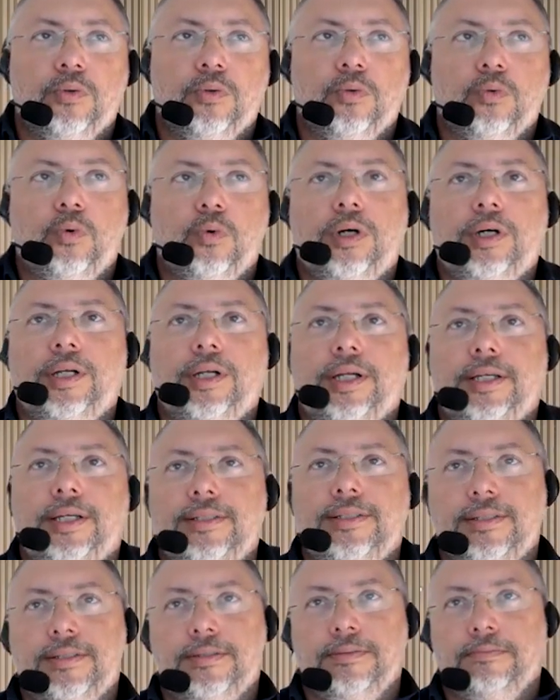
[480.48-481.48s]
what
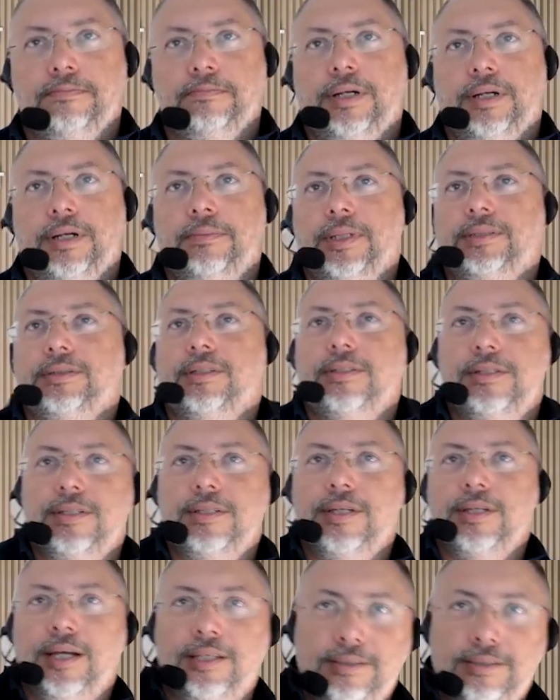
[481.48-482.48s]
is parametric
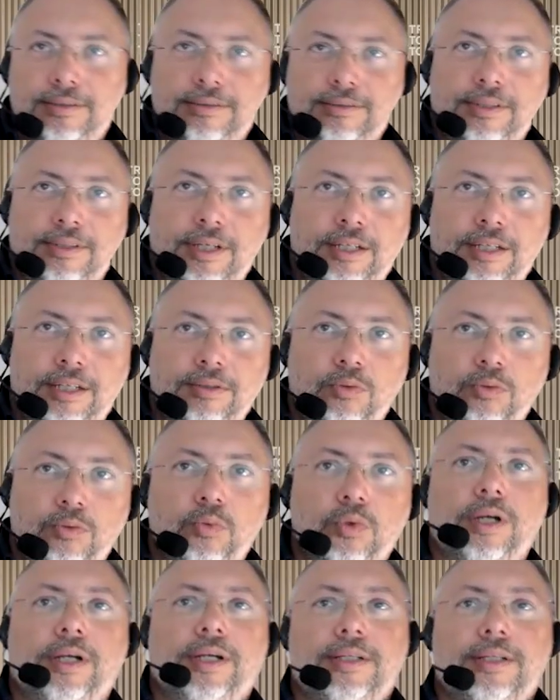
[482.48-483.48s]
design and
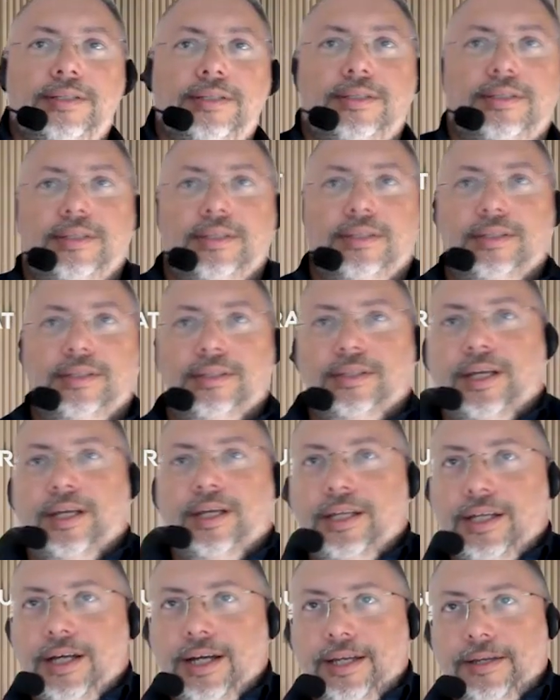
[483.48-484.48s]
what is
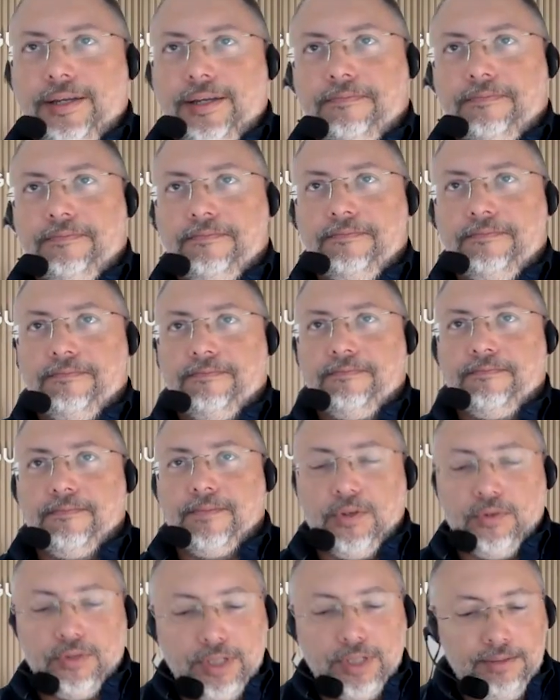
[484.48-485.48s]
AI.
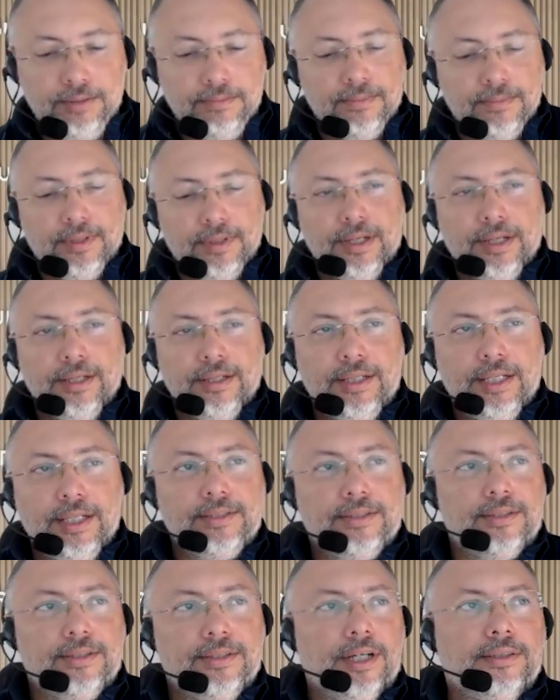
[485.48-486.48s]
Okay, let's
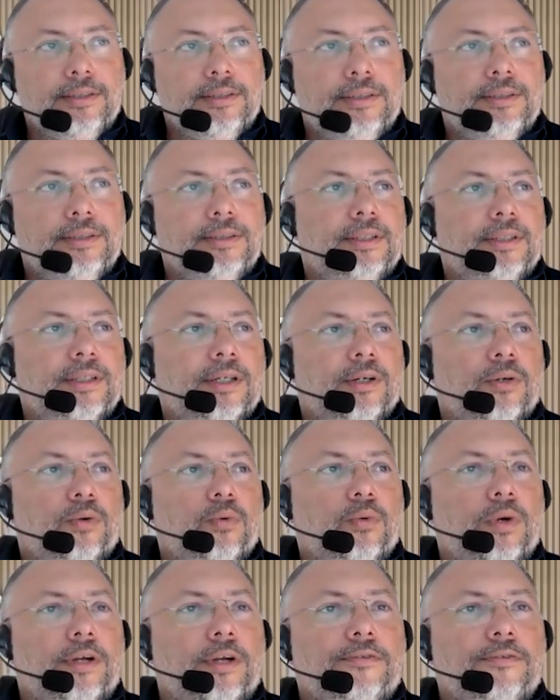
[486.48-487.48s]
start
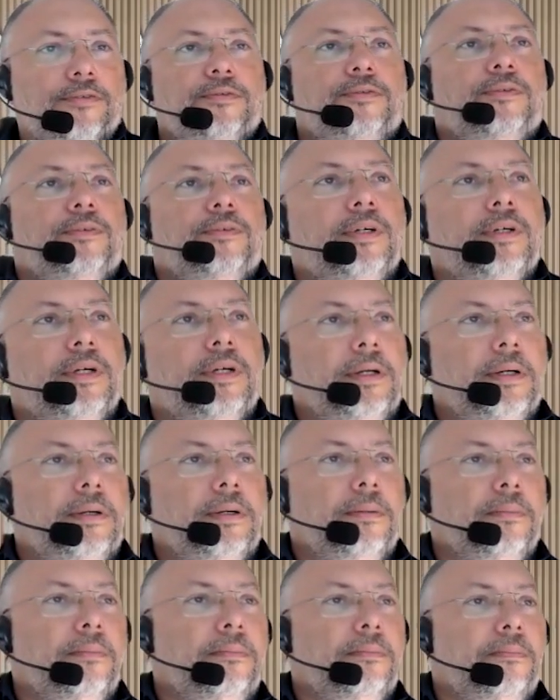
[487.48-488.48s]
with
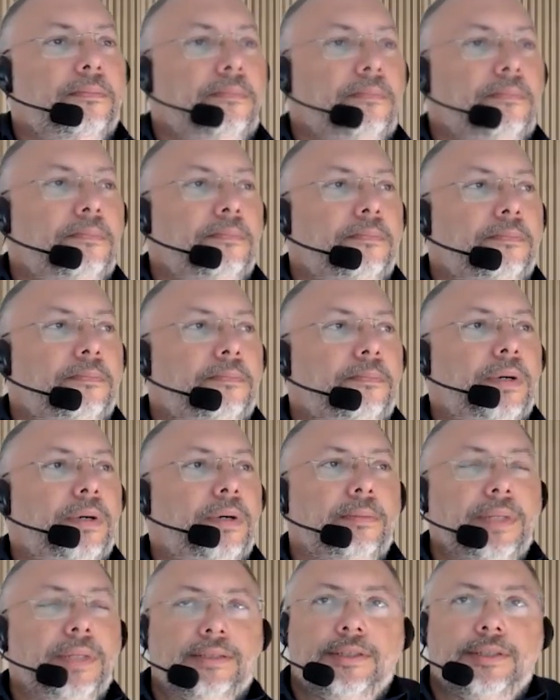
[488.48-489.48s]

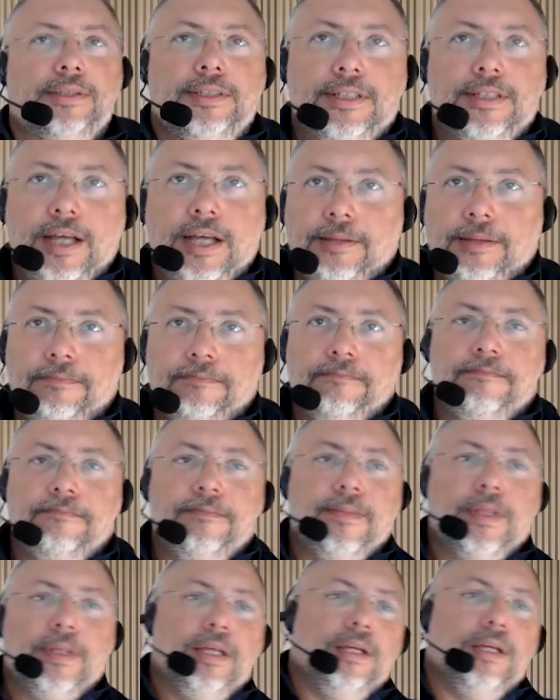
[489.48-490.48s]
parametric design.
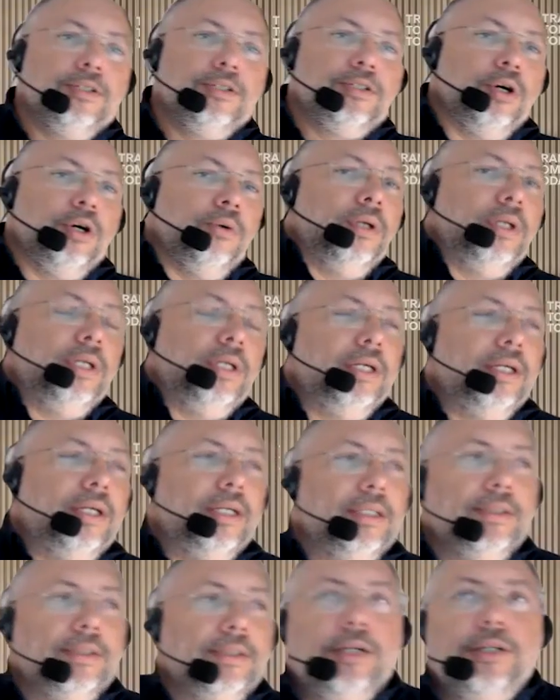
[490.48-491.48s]
So
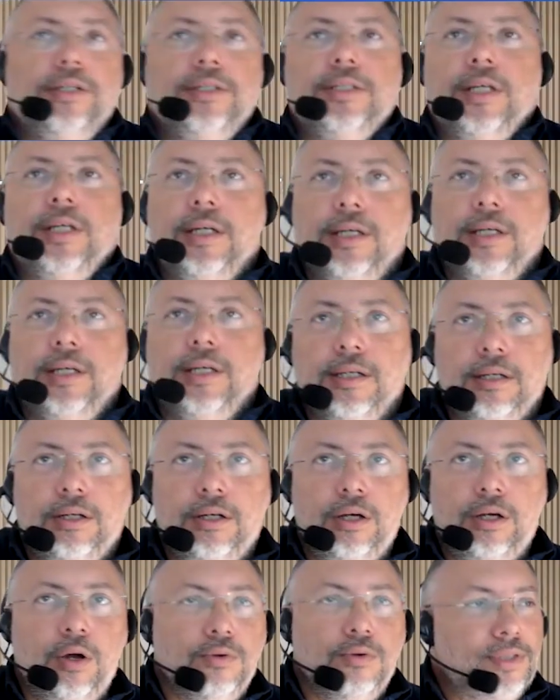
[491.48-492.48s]
there is a
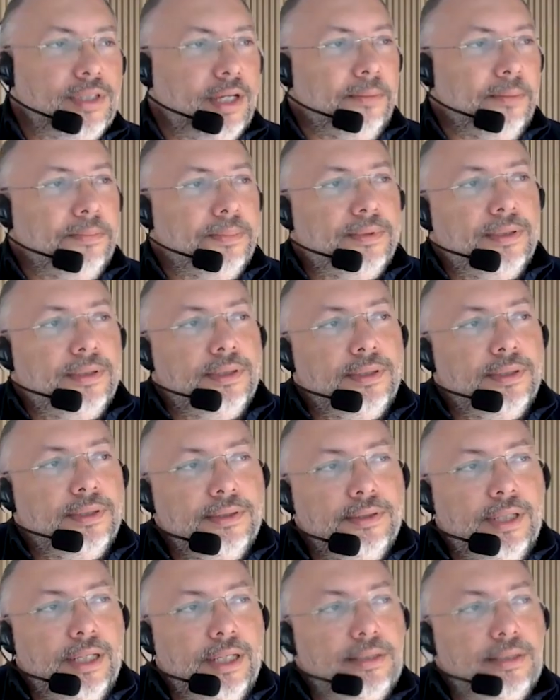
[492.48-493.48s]
concept
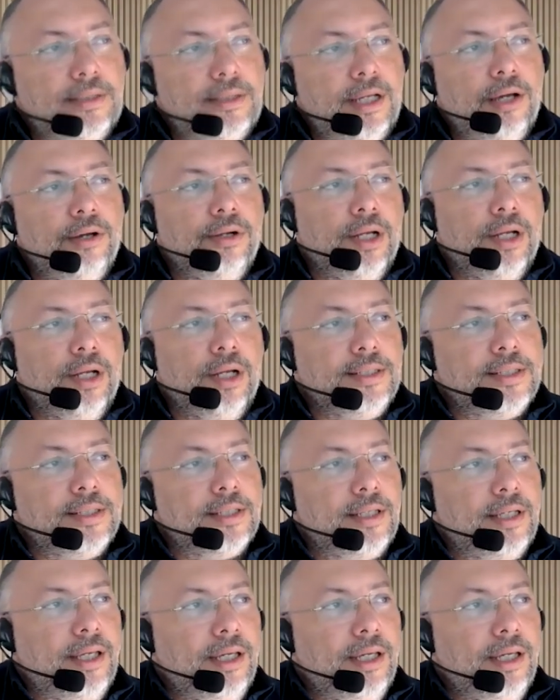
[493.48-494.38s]
that tells us